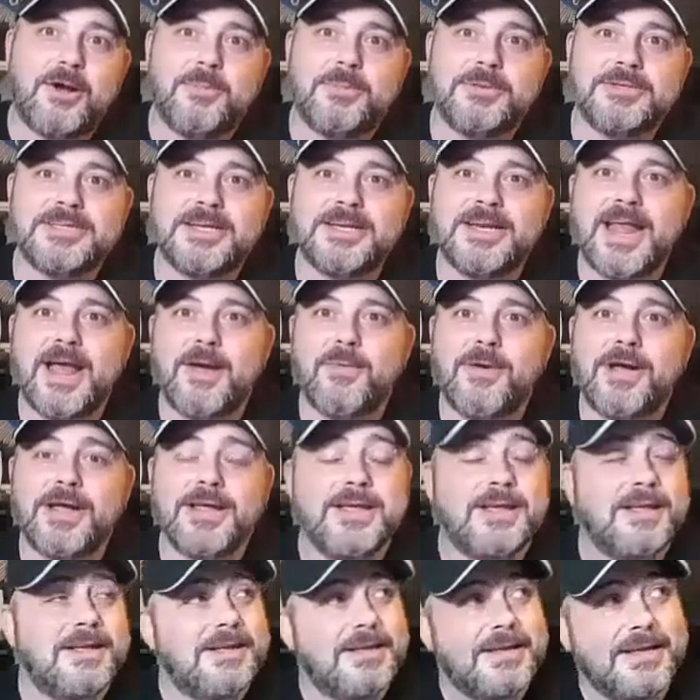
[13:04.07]
help us in that
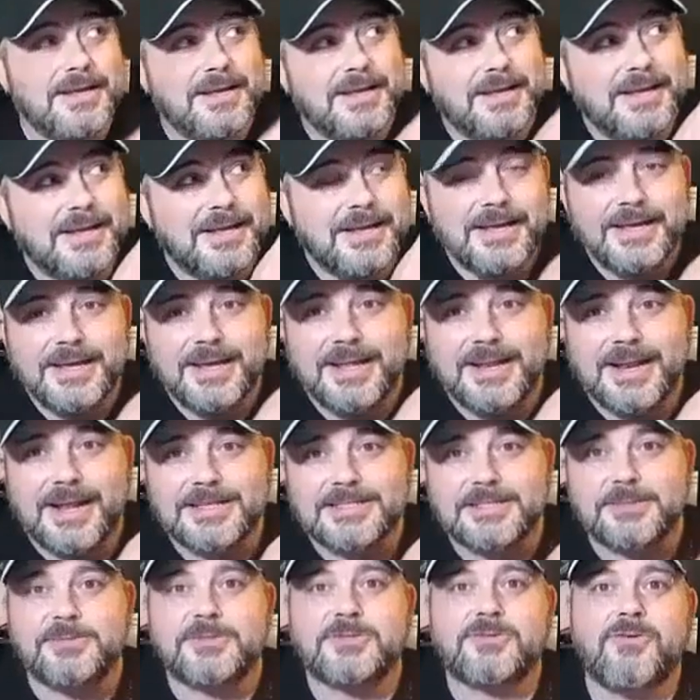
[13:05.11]
way, hit
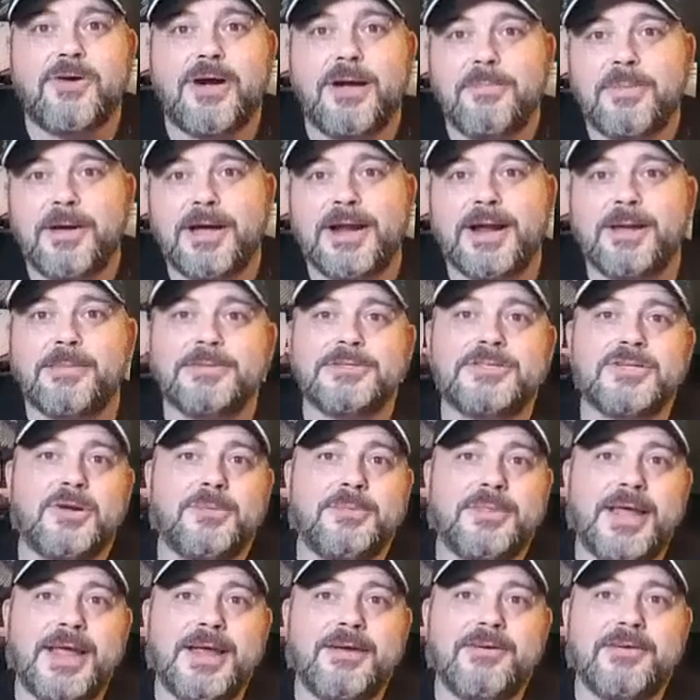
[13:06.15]
that subscribe button up the
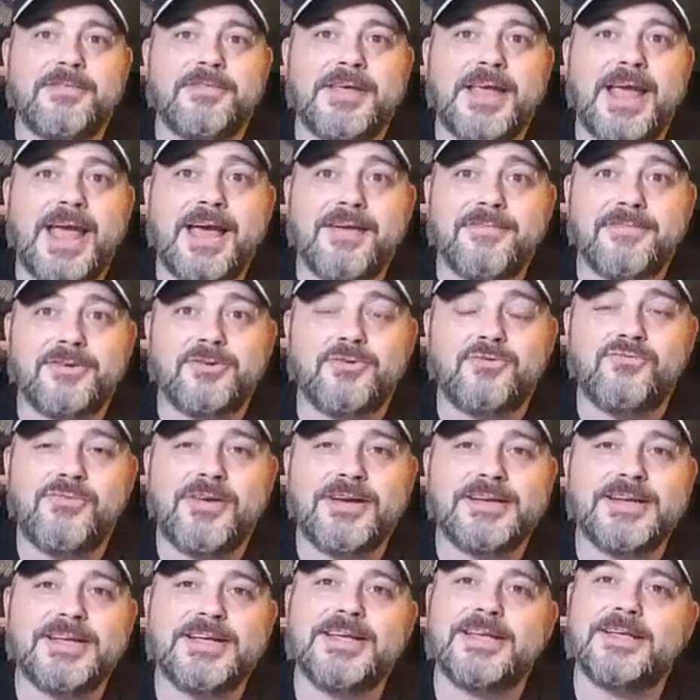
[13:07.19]
top there. If you haven't
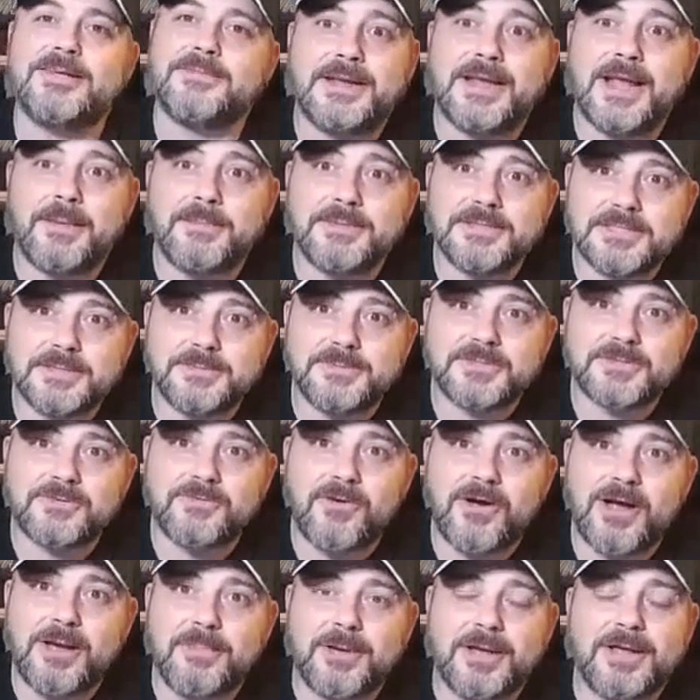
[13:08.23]
already, become a
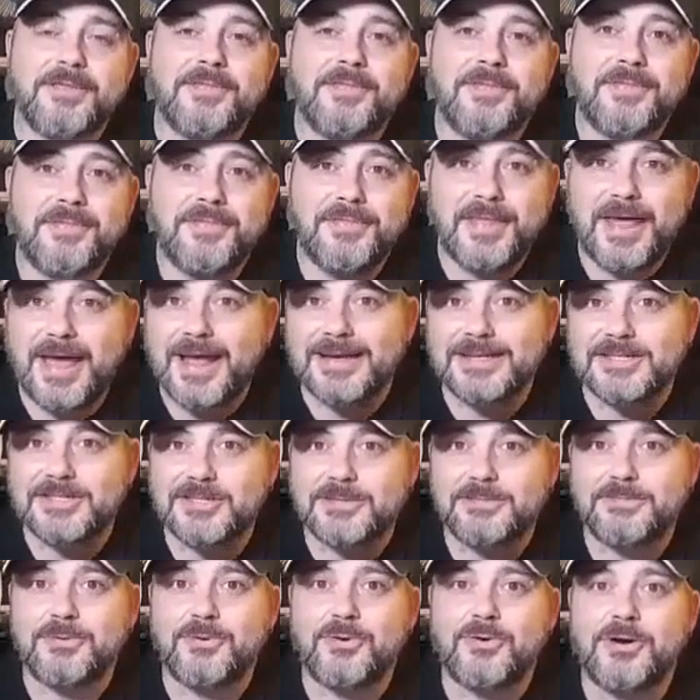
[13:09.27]
subscriber. That
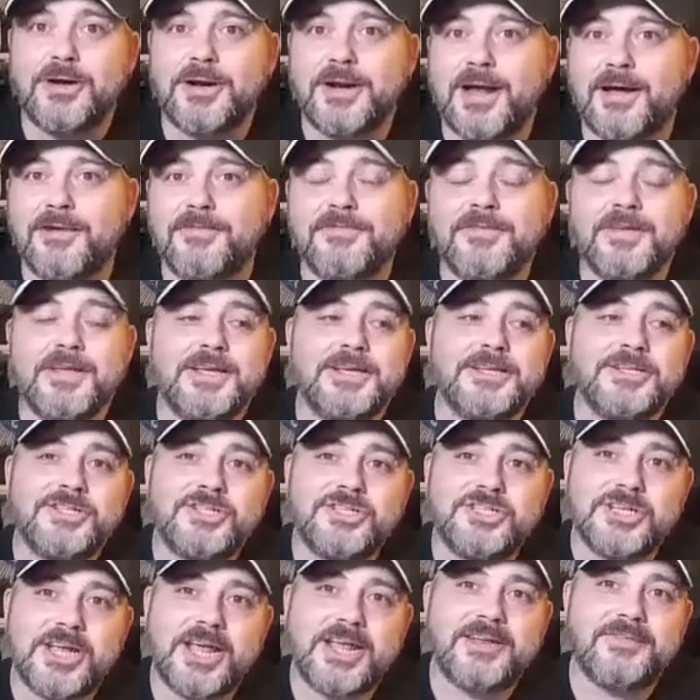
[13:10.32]
is support enough.
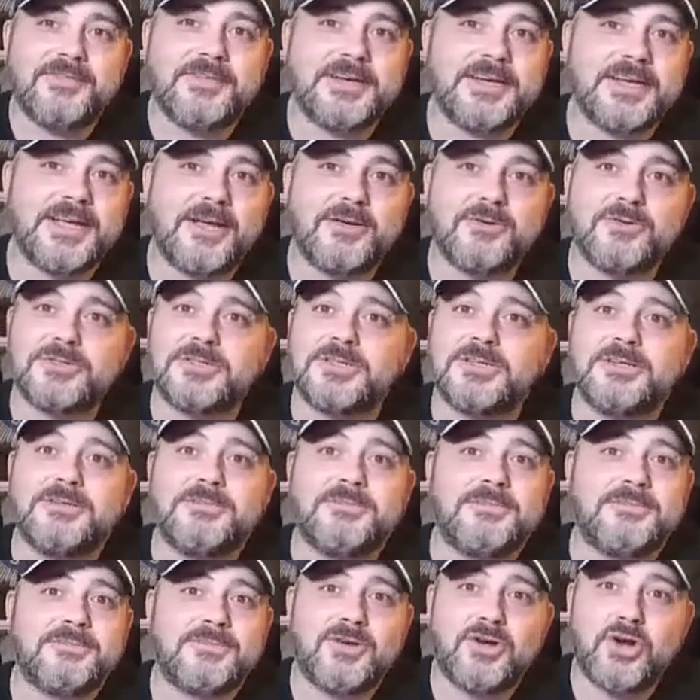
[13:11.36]
Share the videos,
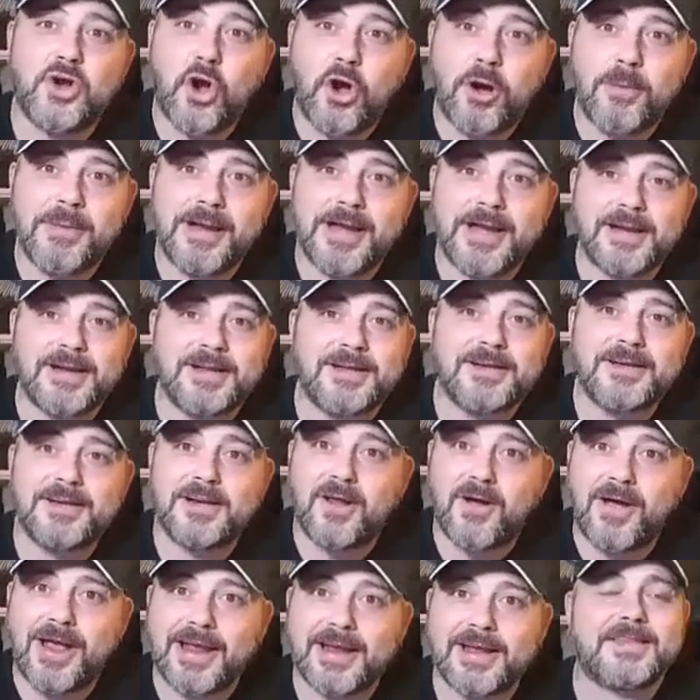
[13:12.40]
comment,
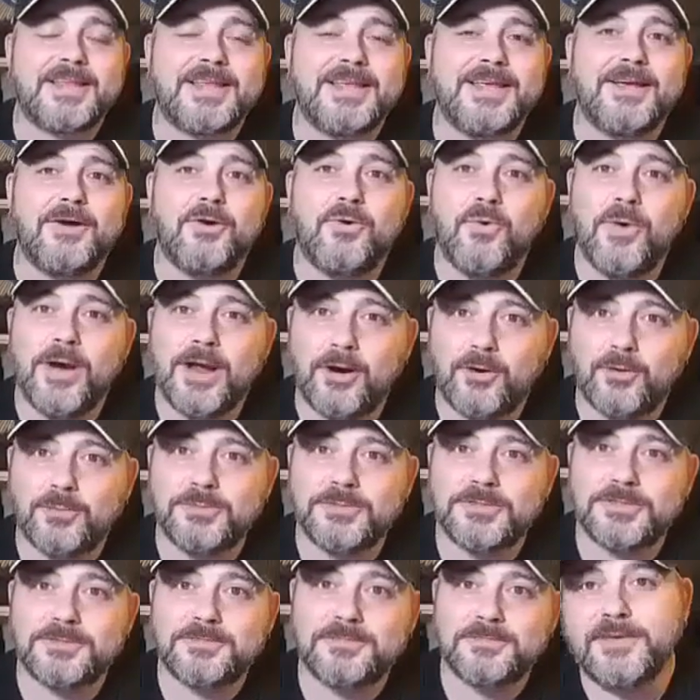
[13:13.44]
like, it all
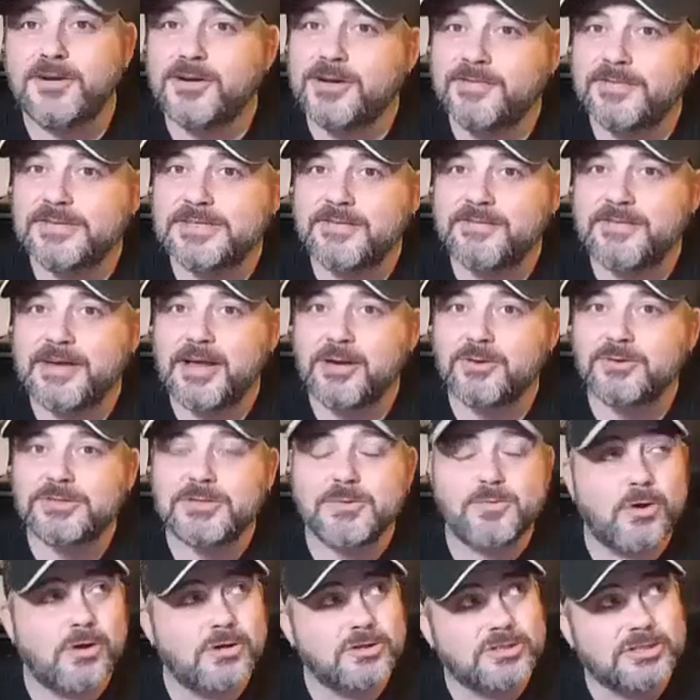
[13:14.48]
helps. If you're looking for something else
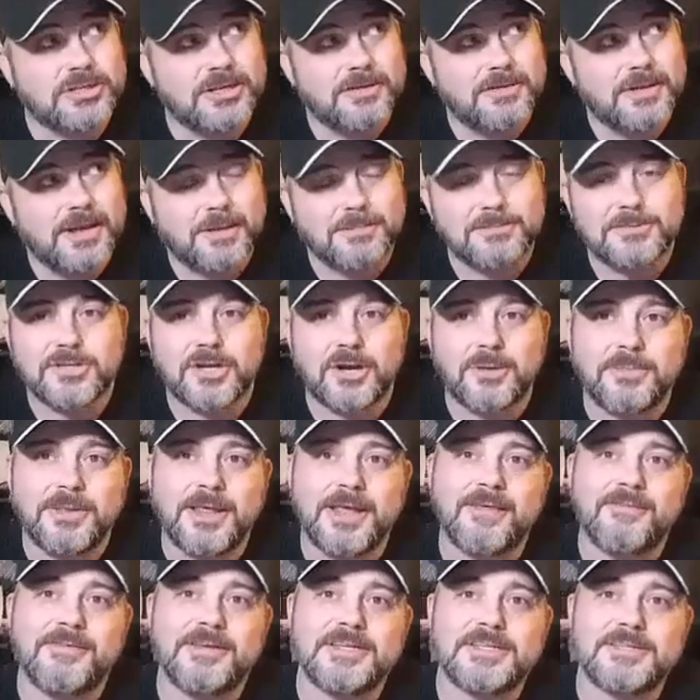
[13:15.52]
to watch, up top
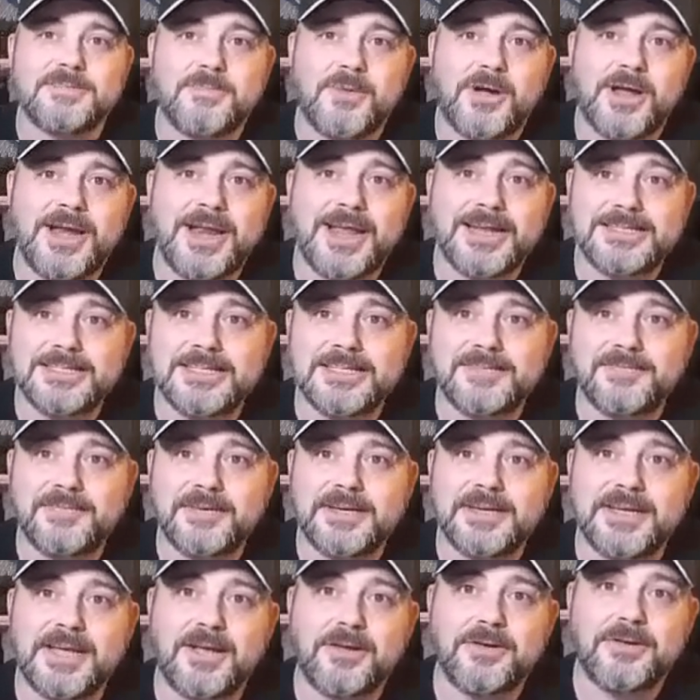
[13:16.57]
there is my latest
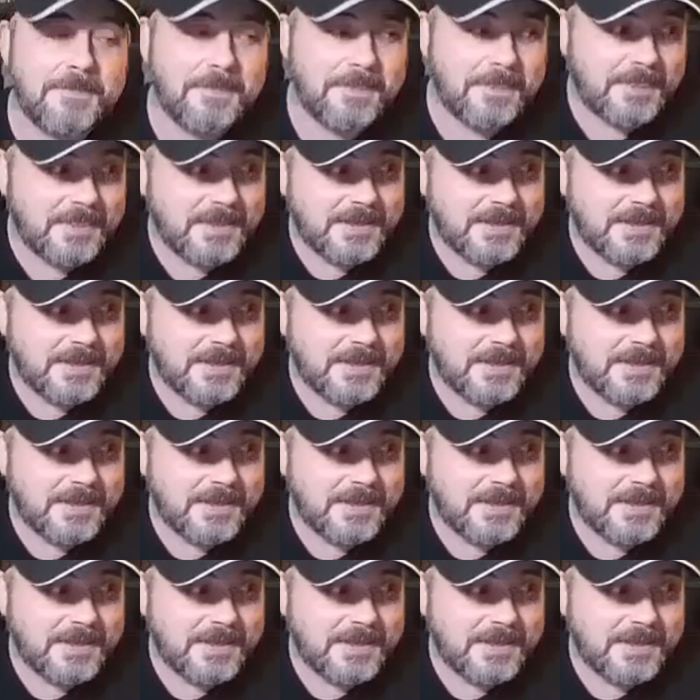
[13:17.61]
video.